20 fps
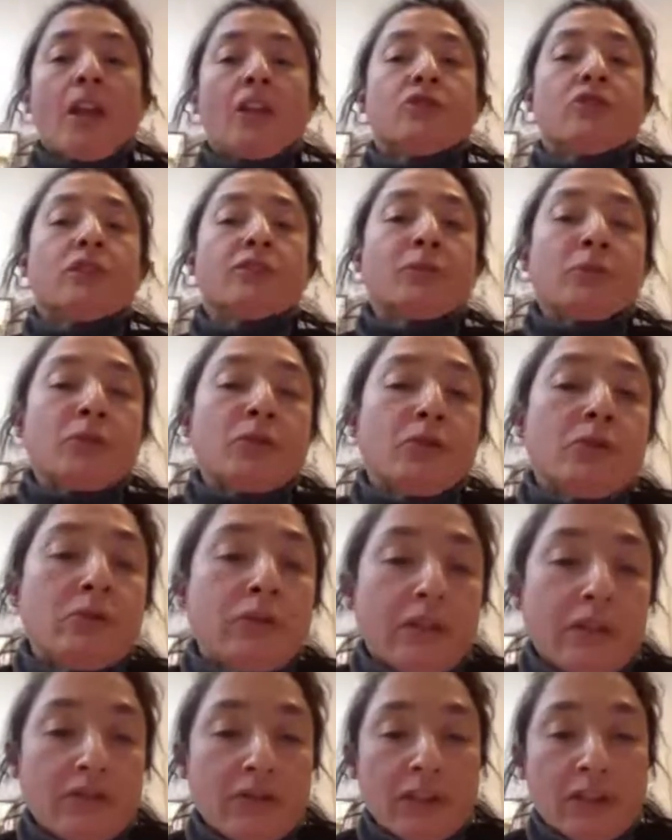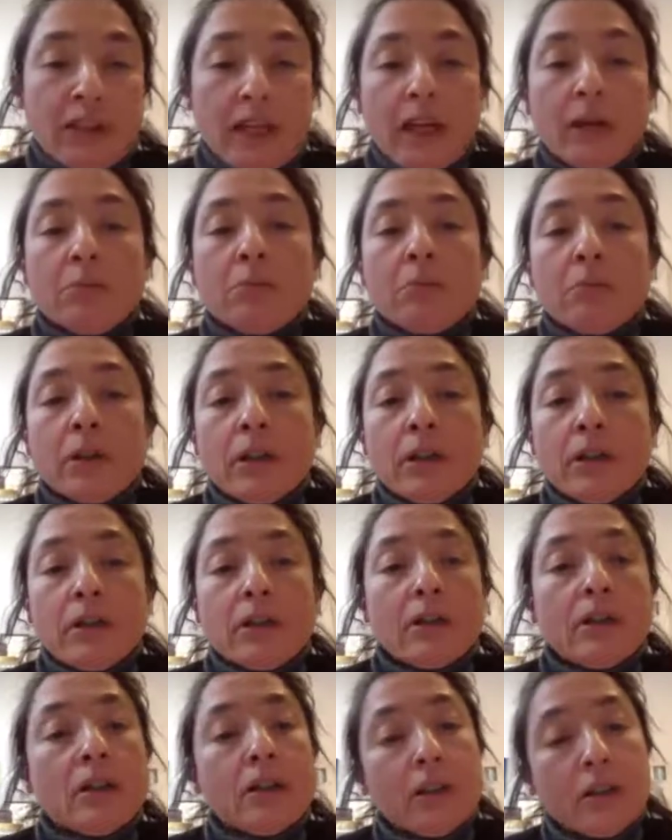Just to give a
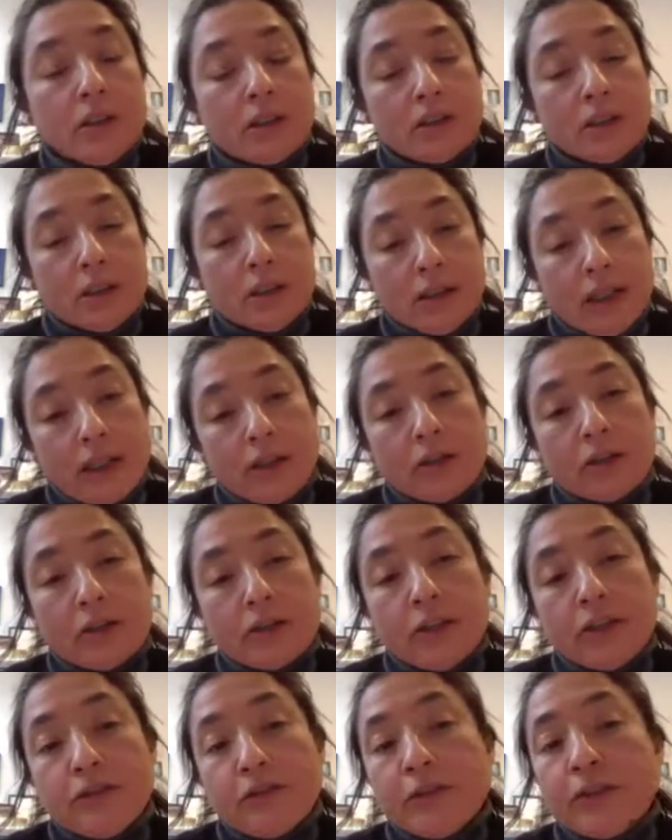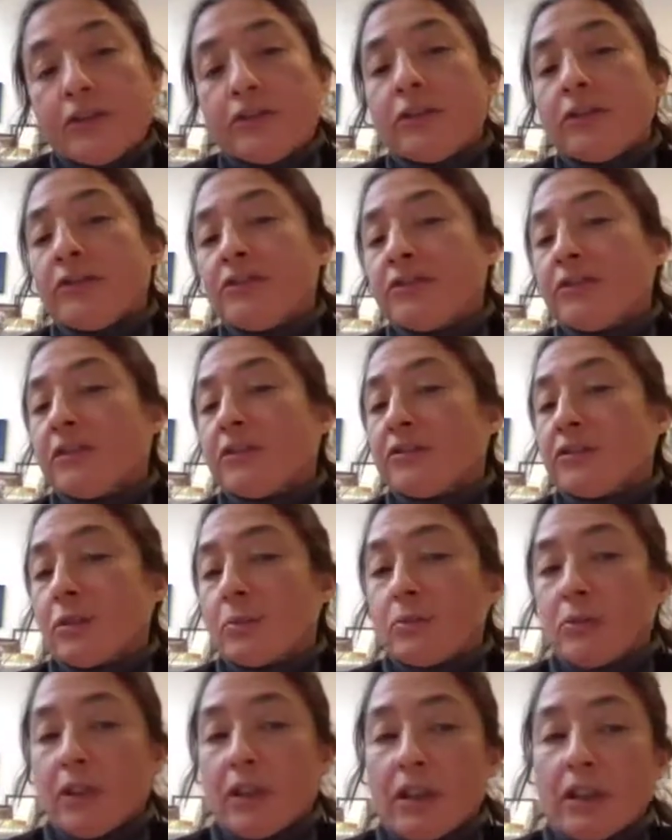number, the record efficiency is
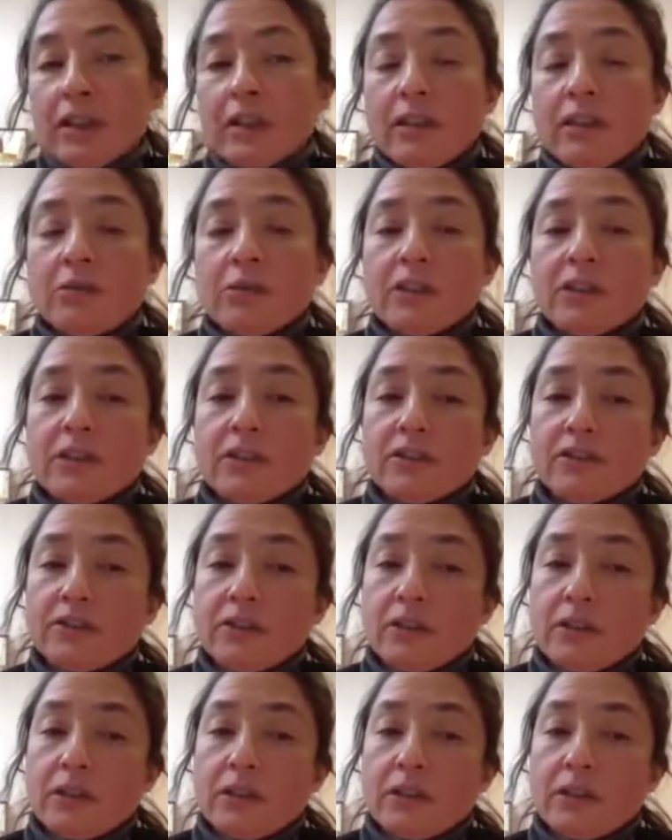obtained with this